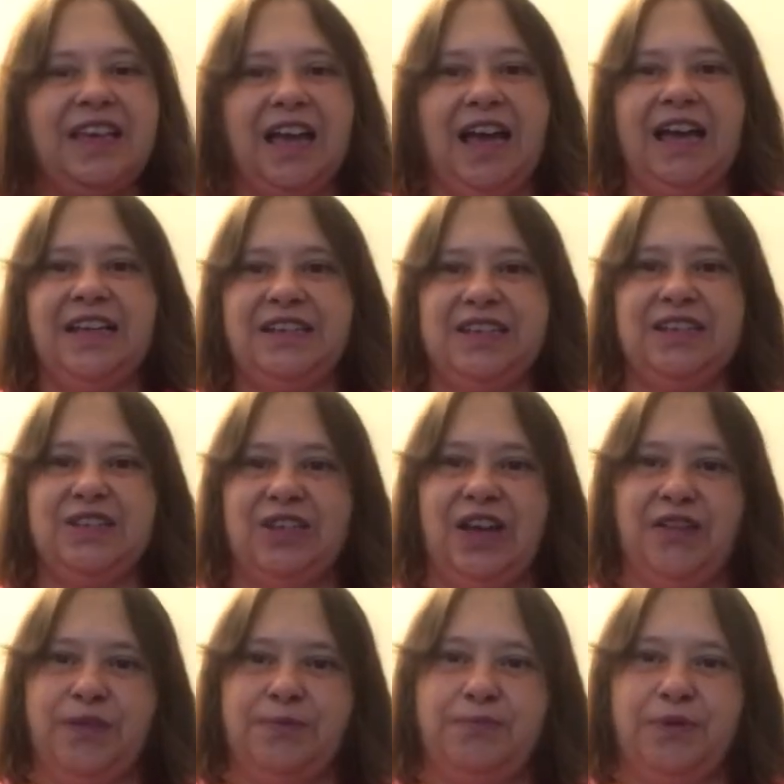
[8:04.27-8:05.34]
and his
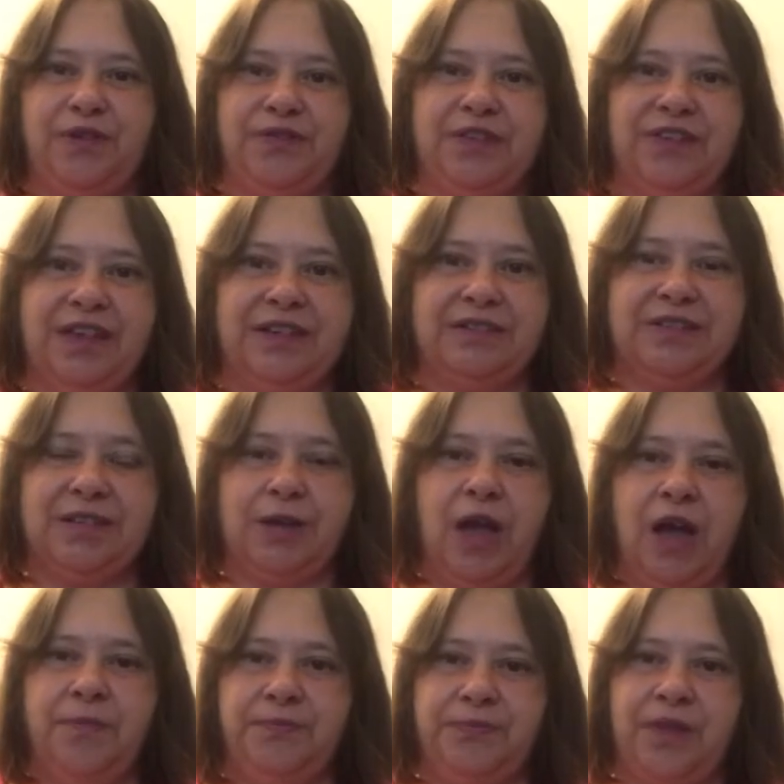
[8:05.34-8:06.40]
other brother that
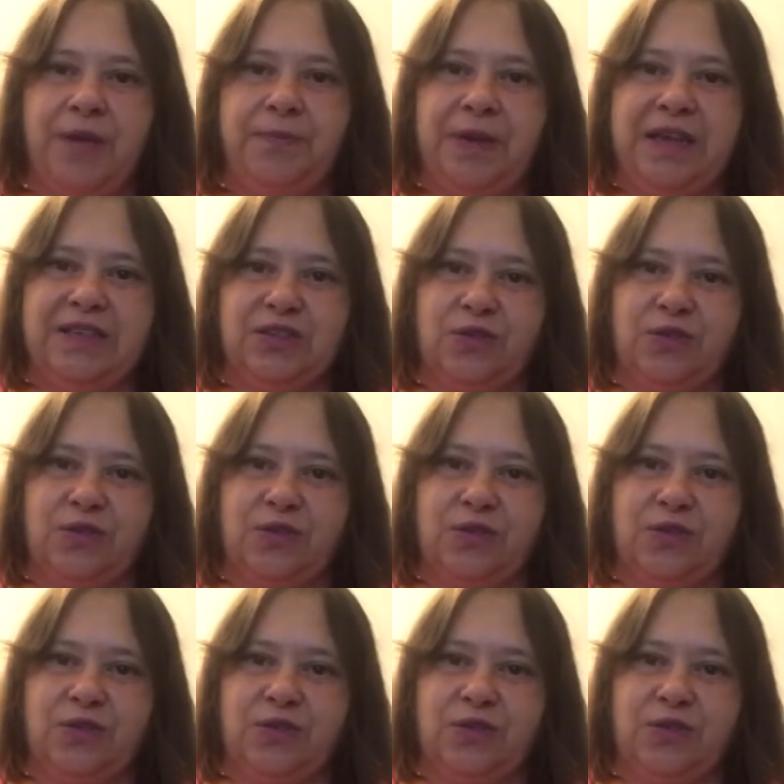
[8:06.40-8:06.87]
appears